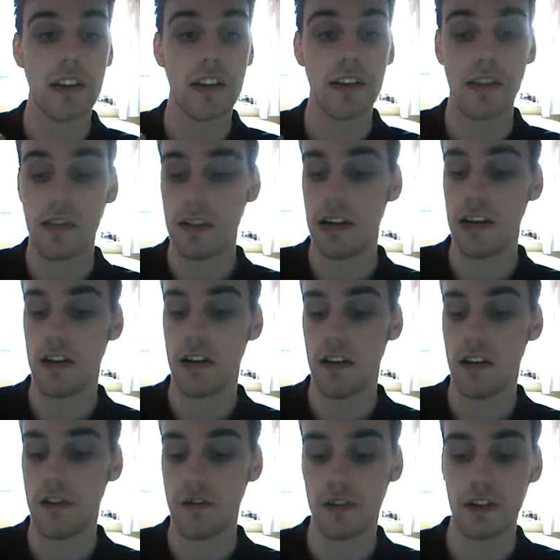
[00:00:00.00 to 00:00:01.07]
Dynasty
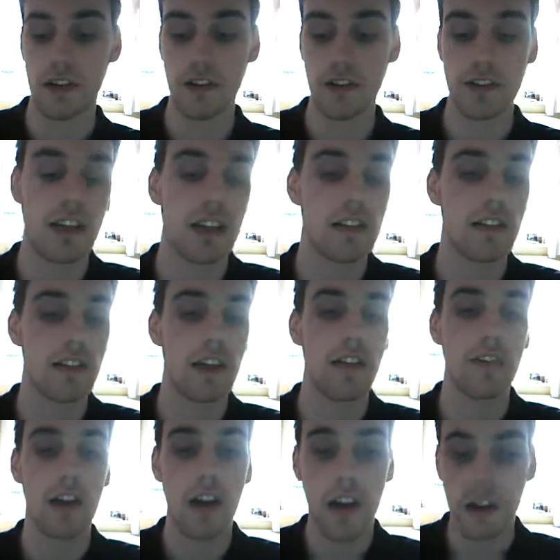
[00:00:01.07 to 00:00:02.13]
of Tyson Kidd and
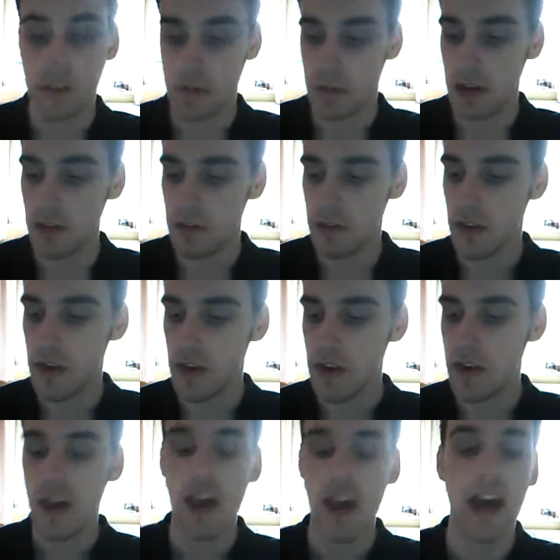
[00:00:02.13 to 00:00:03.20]
David Hart Smith,
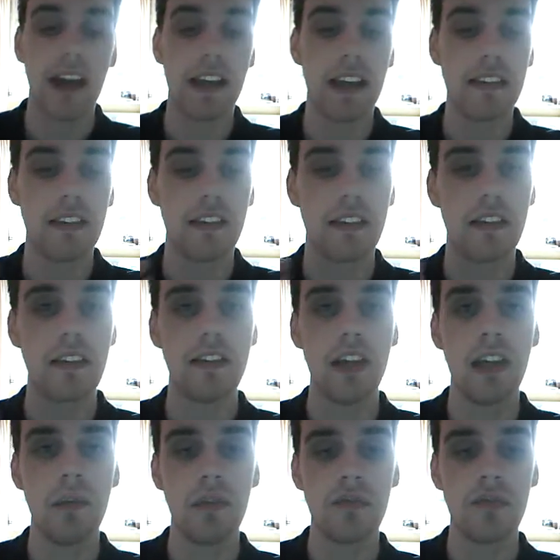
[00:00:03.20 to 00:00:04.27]
against the
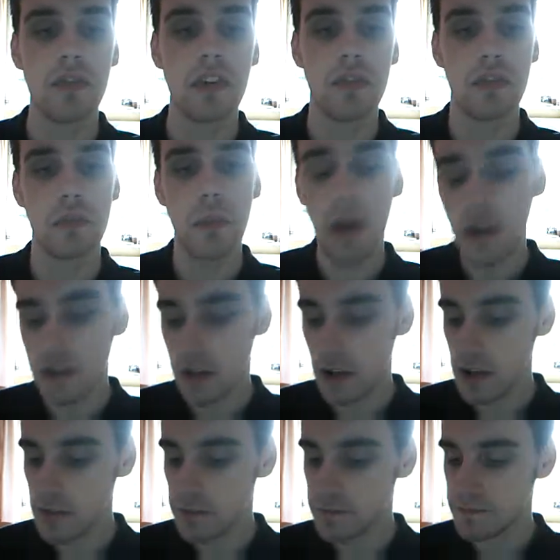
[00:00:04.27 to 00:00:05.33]
team of the
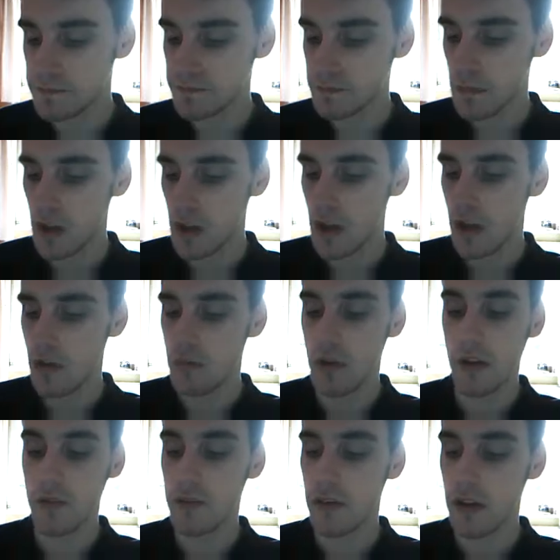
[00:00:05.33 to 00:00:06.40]
Spotlight,
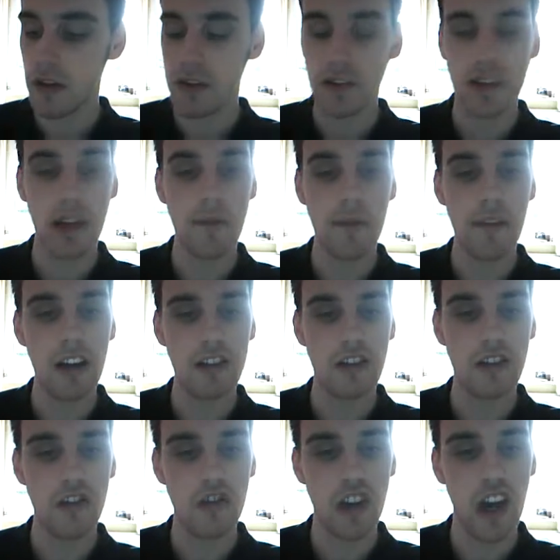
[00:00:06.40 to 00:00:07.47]
with Slam
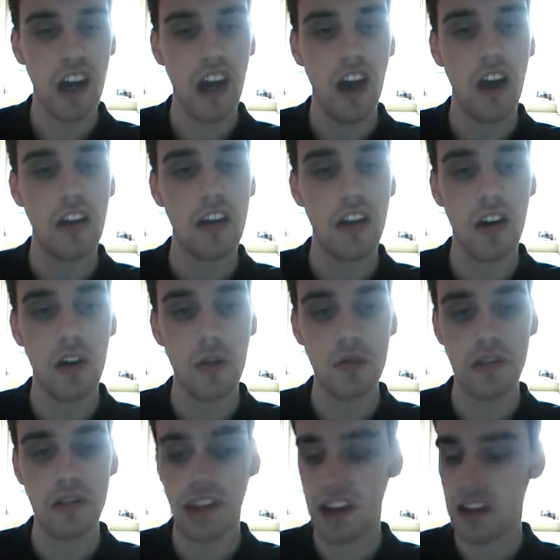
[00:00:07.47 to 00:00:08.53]
Master Jay,
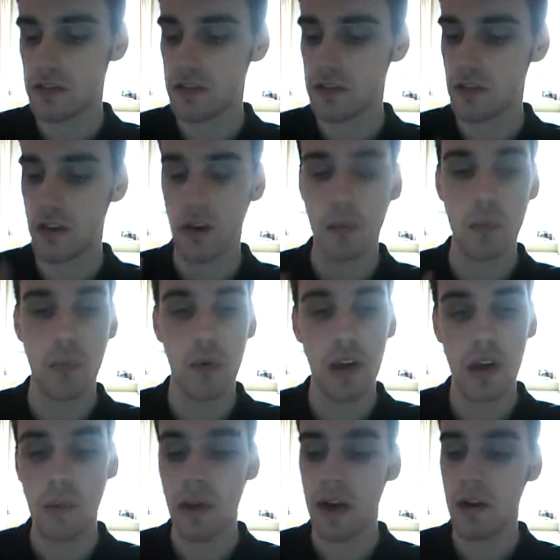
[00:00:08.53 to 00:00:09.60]
Goldust,
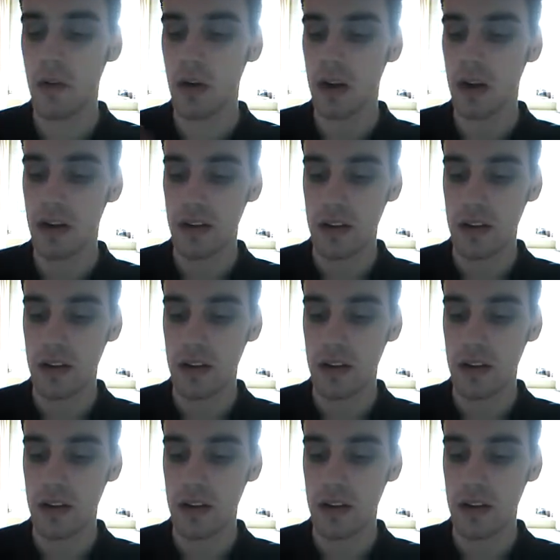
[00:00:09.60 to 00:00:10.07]
Primo,